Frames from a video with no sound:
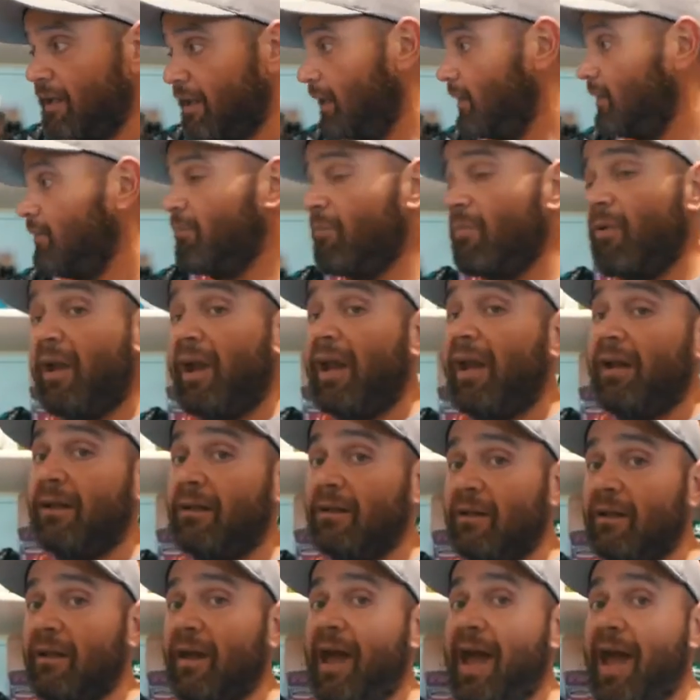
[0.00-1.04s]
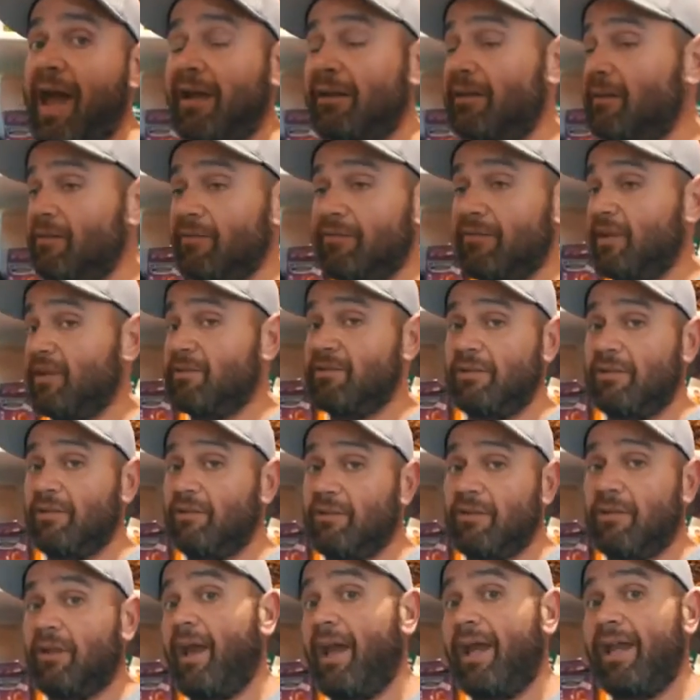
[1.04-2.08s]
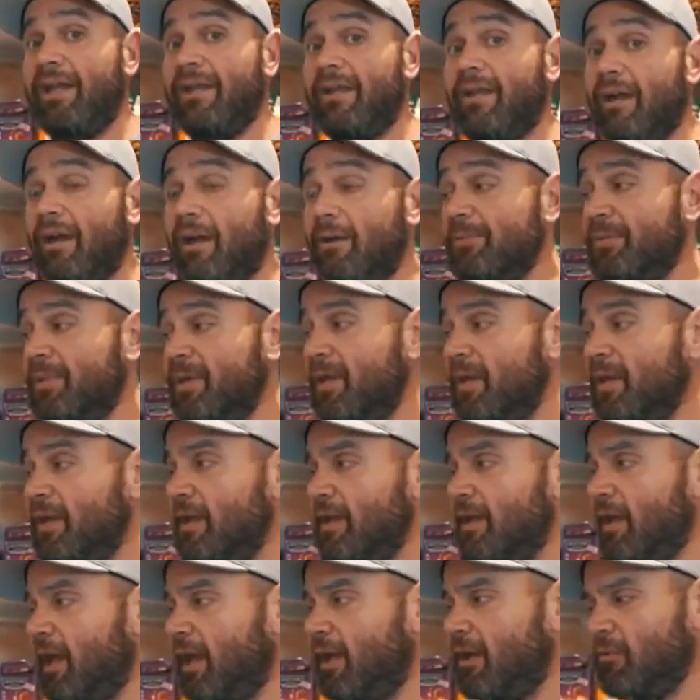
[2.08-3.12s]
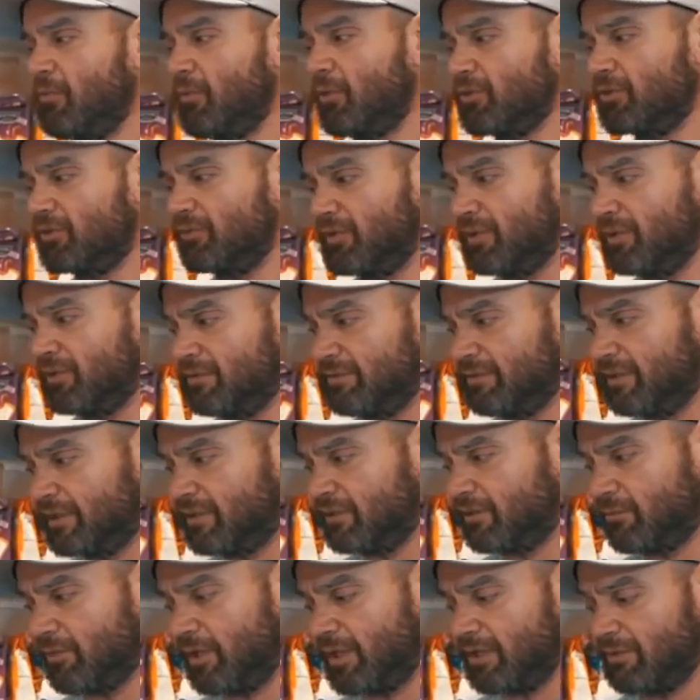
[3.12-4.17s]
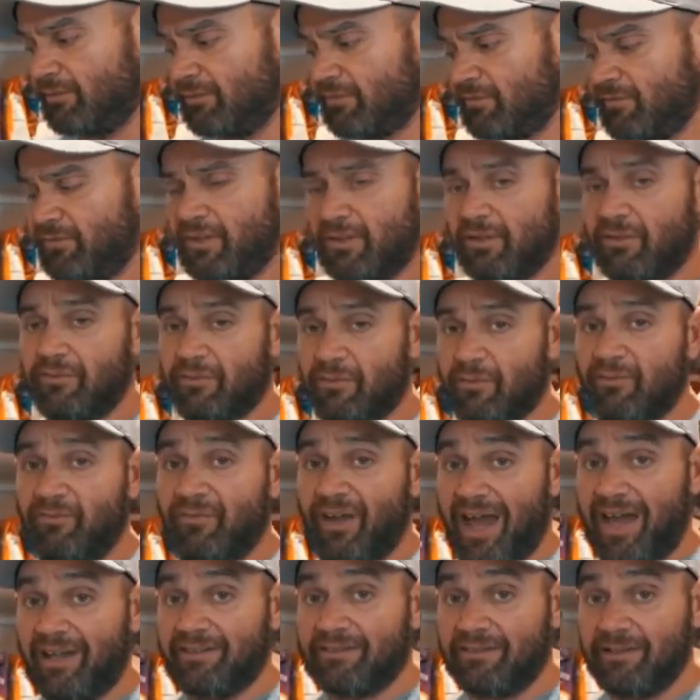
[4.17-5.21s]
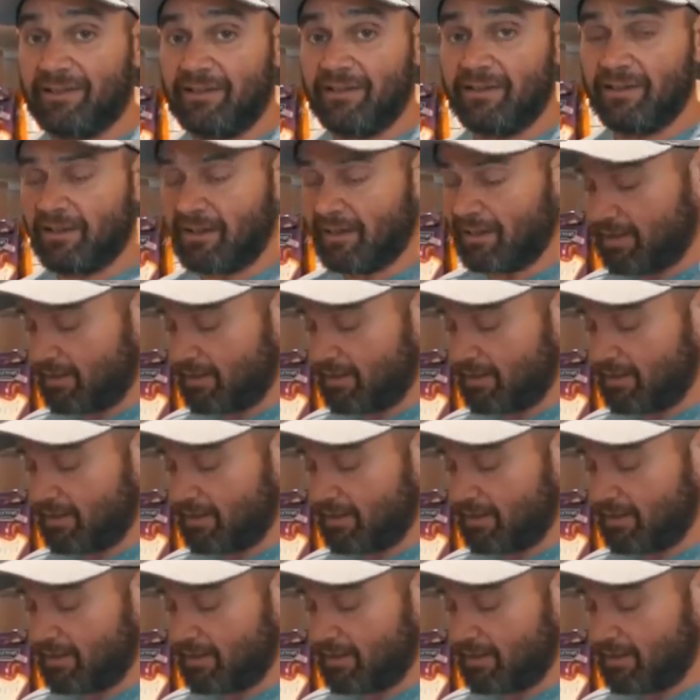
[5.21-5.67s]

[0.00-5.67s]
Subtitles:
of get the brain a little active, get you a little heightened up. It almost feels like the way you would feel from fasting.